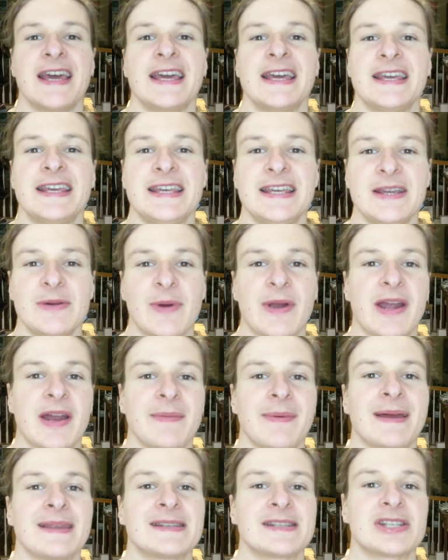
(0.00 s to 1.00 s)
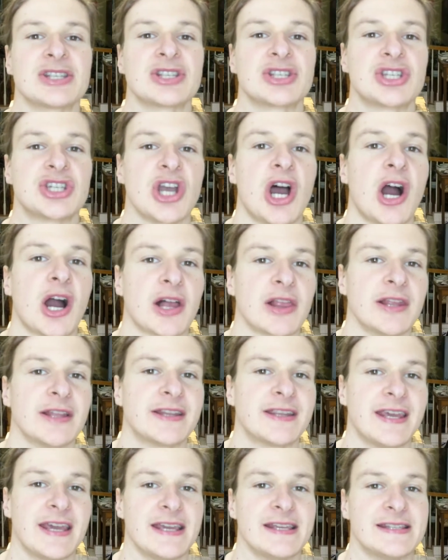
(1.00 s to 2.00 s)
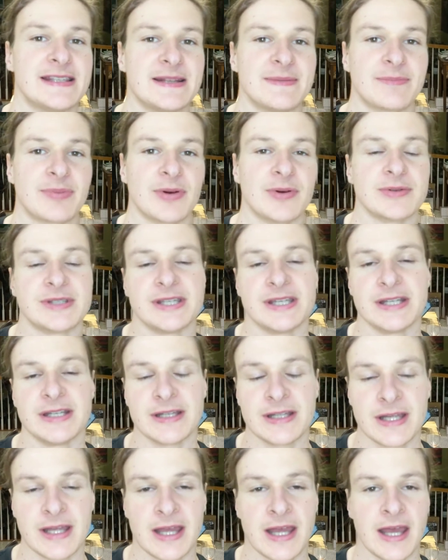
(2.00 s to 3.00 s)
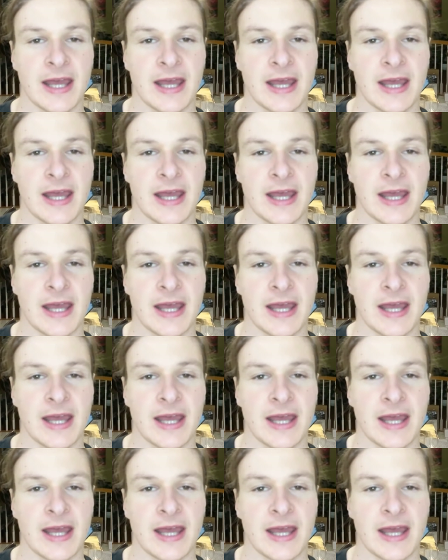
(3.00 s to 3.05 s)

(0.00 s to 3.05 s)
He recommends chocolate casein protein.